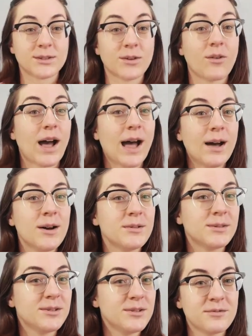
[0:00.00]
So
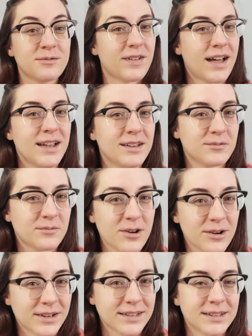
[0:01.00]
how do you find
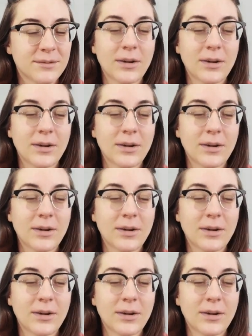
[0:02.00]
work?